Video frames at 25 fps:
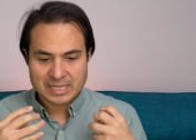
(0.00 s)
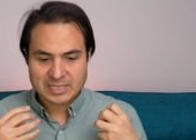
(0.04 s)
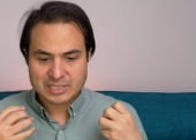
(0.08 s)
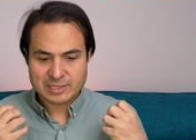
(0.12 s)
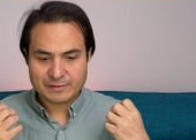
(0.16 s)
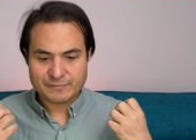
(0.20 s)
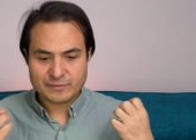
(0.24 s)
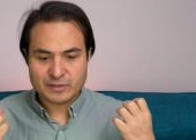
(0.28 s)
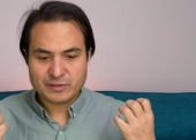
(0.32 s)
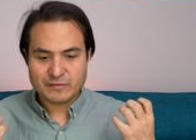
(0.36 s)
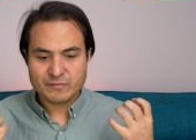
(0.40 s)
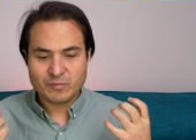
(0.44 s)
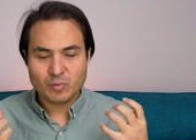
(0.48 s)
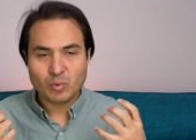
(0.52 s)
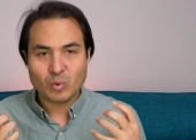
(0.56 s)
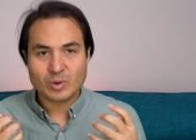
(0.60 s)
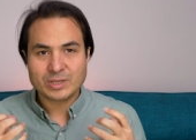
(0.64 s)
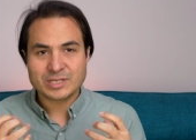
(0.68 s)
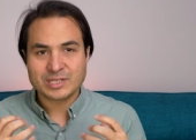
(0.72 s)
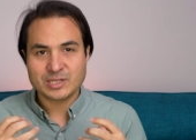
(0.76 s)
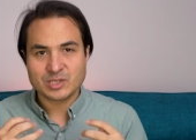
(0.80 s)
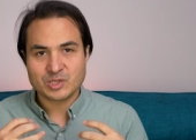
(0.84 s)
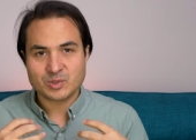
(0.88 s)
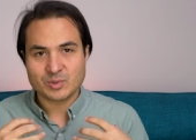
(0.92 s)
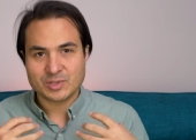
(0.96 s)
as if you've
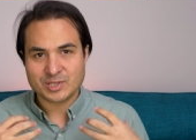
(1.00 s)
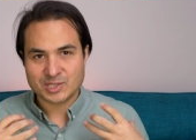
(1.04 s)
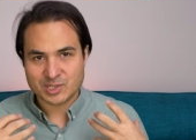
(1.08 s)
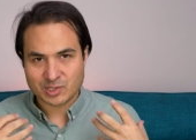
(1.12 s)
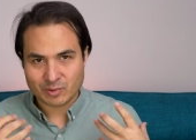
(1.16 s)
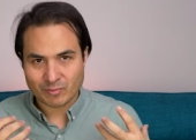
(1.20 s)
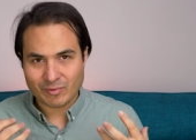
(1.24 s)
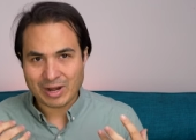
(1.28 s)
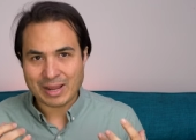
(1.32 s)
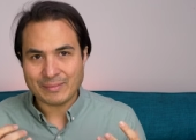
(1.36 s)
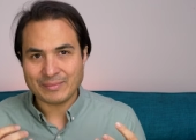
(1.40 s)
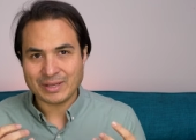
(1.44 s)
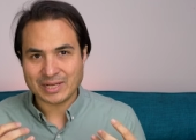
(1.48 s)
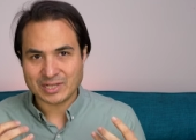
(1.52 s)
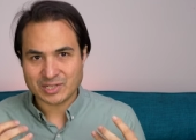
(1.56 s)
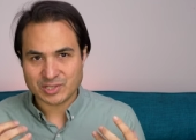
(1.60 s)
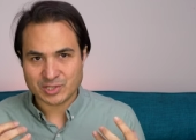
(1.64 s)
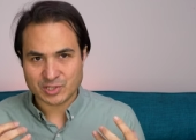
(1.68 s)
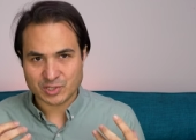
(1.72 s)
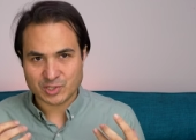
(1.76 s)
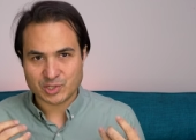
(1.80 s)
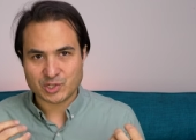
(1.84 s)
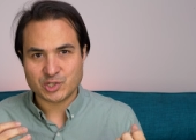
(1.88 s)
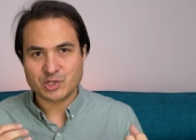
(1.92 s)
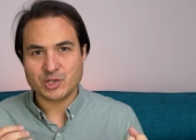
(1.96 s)
walked into a ceramics
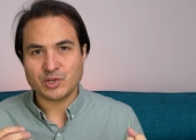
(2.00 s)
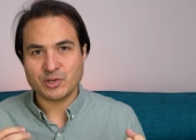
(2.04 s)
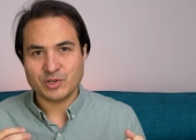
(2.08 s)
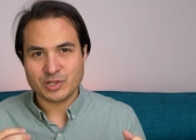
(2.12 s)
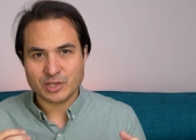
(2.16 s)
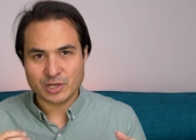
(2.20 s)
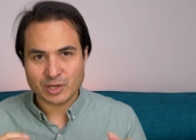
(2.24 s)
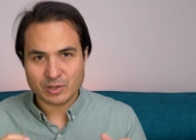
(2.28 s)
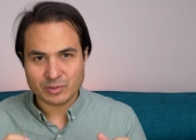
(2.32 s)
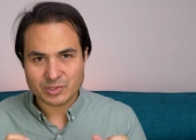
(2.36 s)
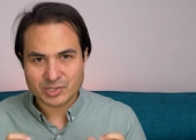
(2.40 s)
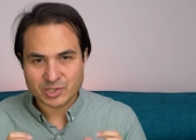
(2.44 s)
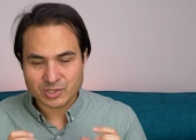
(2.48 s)
studio.